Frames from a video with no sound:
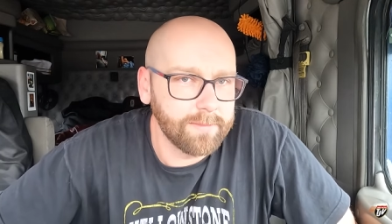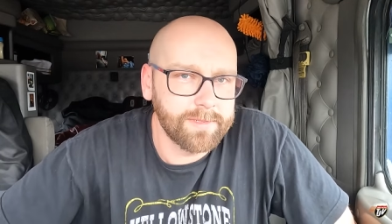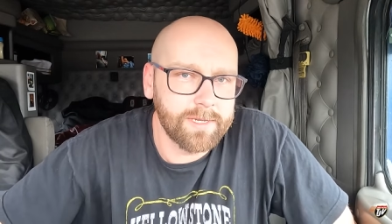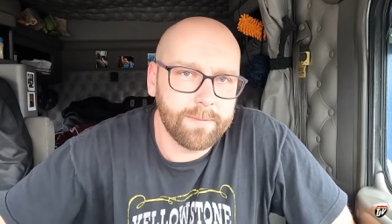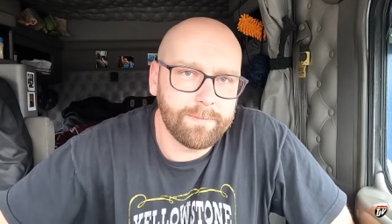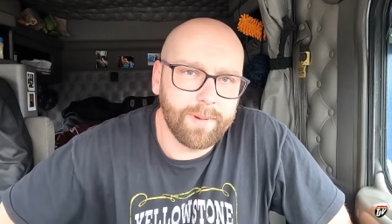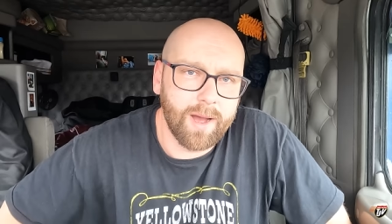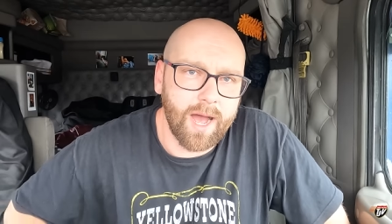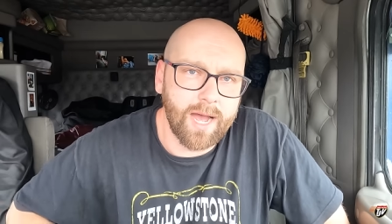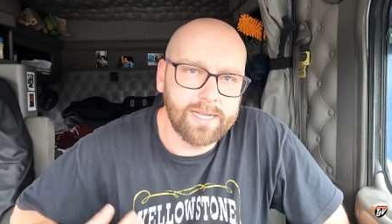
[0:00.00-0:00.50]
comes
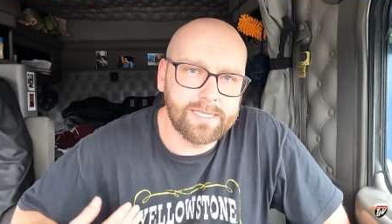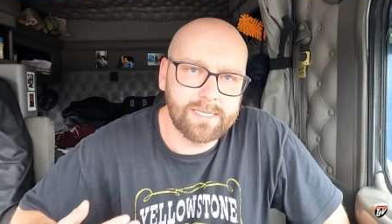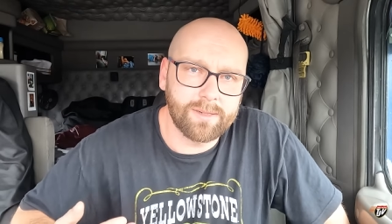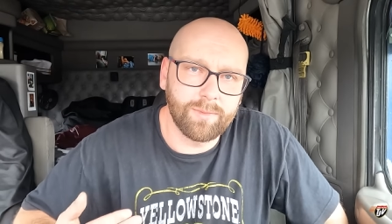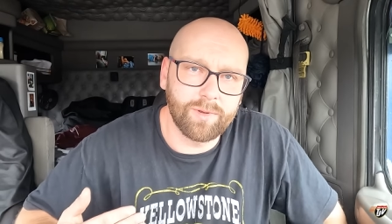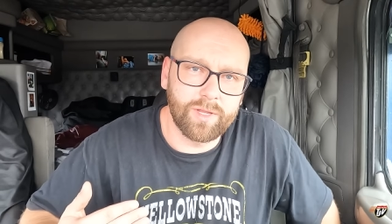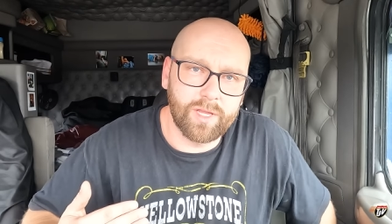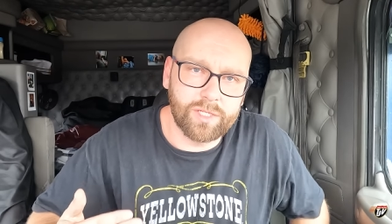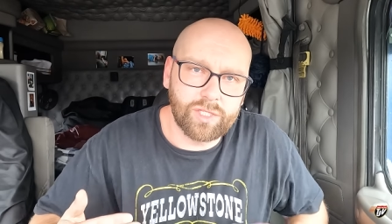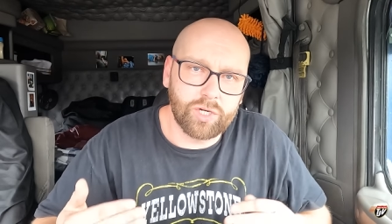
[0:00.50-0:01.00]
up behind
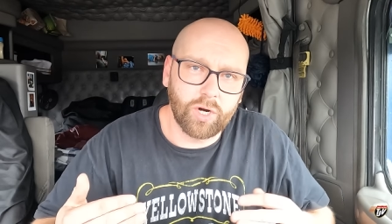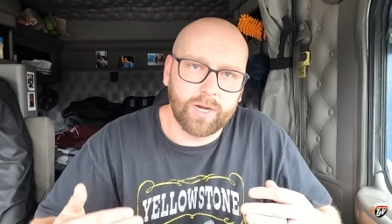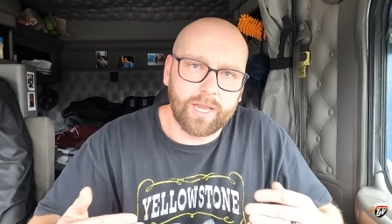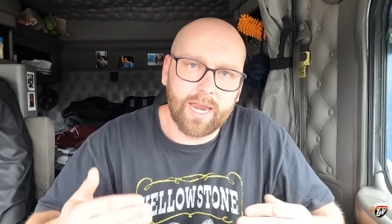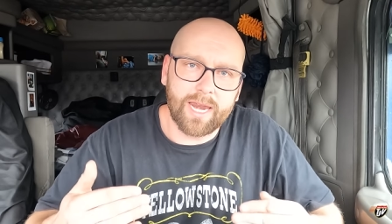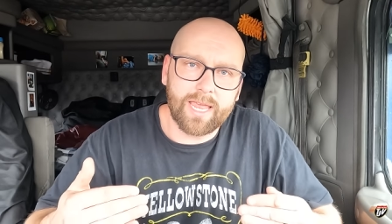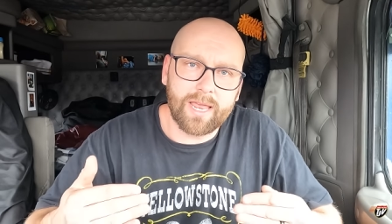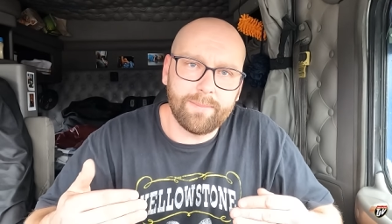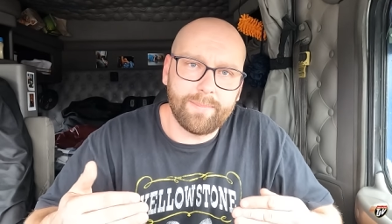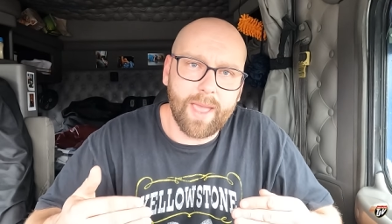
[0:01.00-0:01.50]
someone, they start
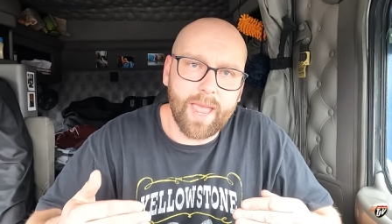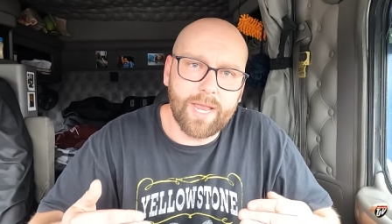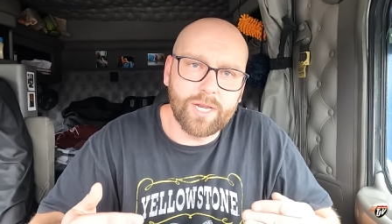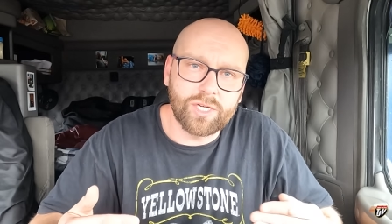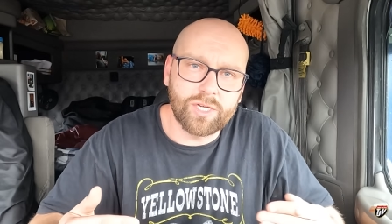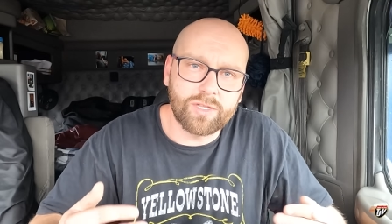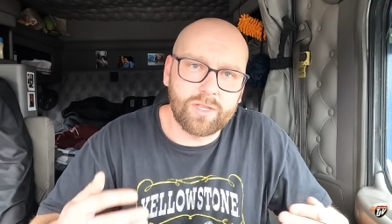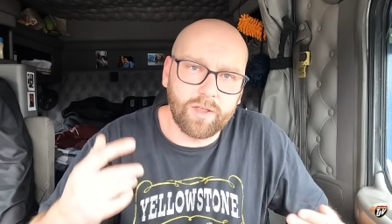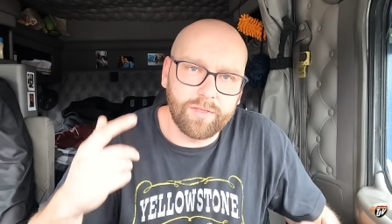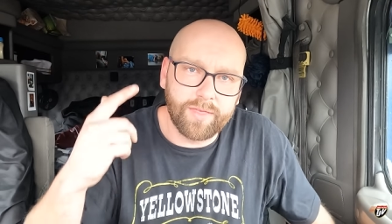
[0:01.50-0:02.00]
getting
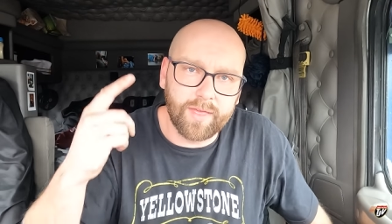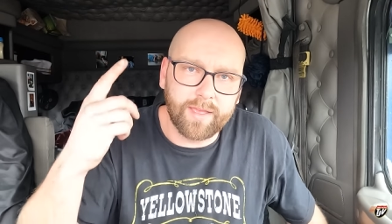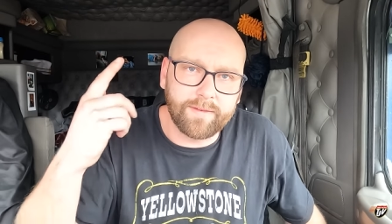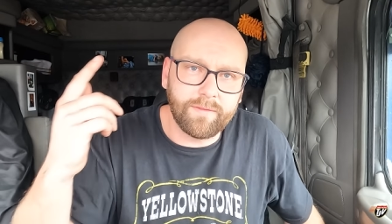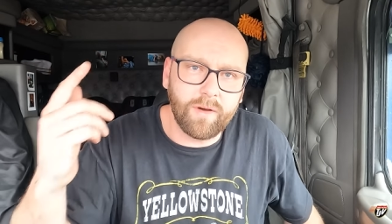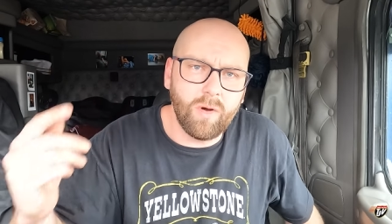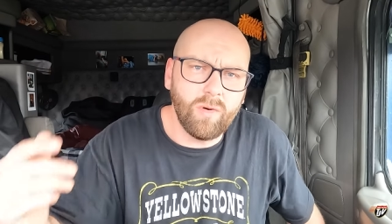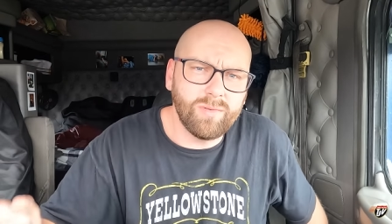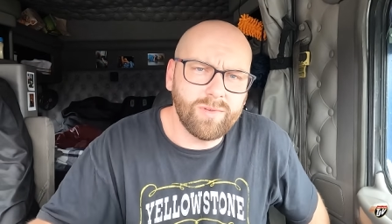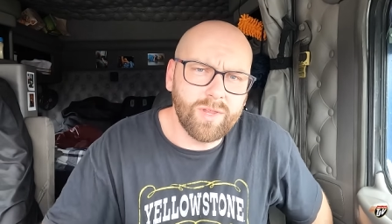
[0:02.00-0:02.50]
impatient, they'll think
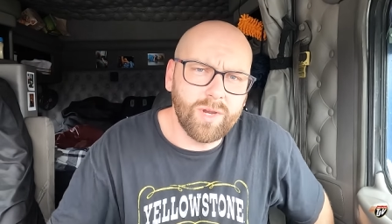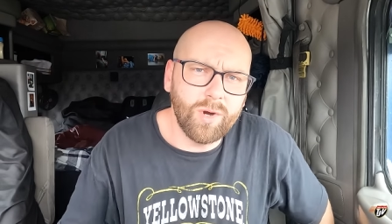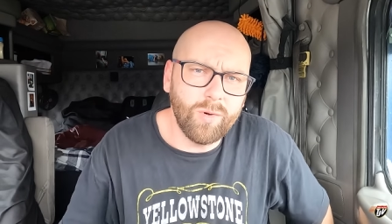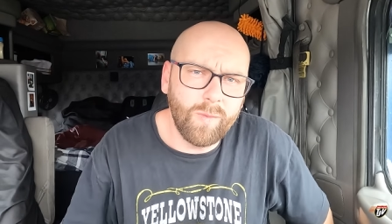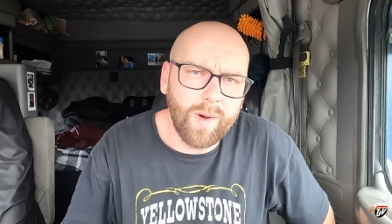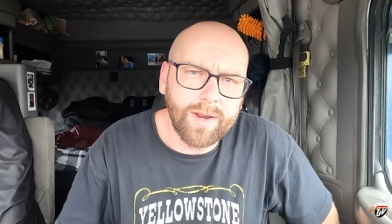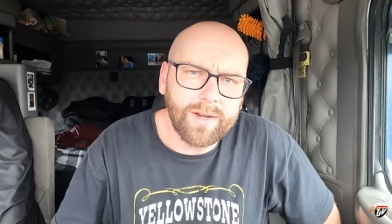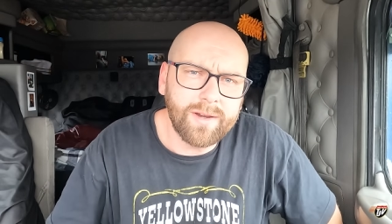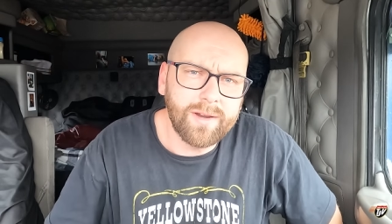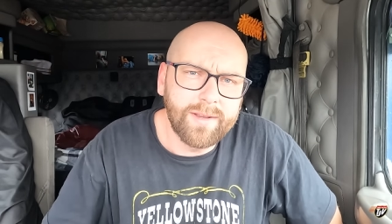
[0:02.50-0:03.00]
of, oh, you
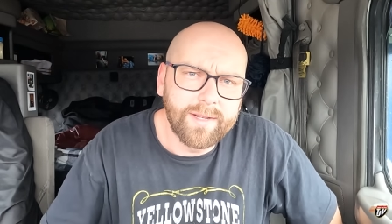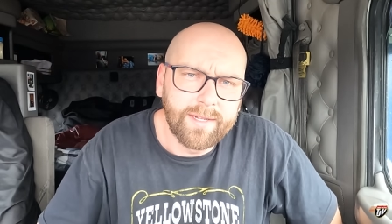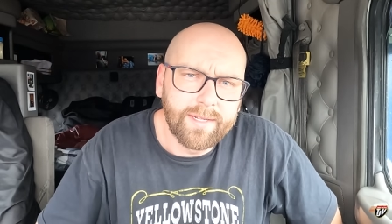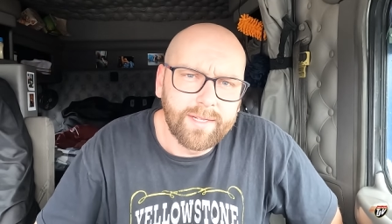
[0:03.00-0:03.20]
know what?